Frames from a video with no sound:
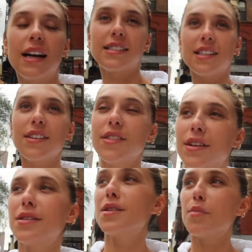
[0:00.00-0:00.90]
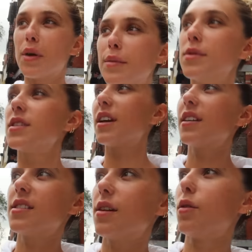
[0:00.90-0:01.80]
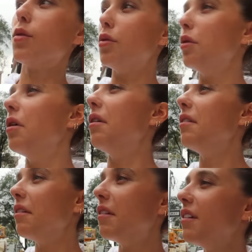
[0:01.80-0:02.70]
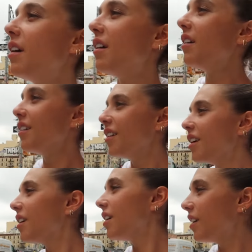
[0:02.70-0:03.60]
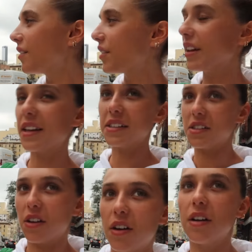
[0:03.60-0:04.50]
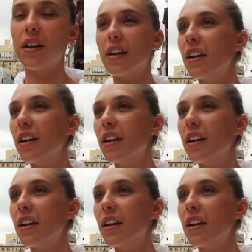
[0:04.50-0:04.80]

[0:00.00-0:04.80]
I didn't even know Supreme was like so cool. I feel like it's not.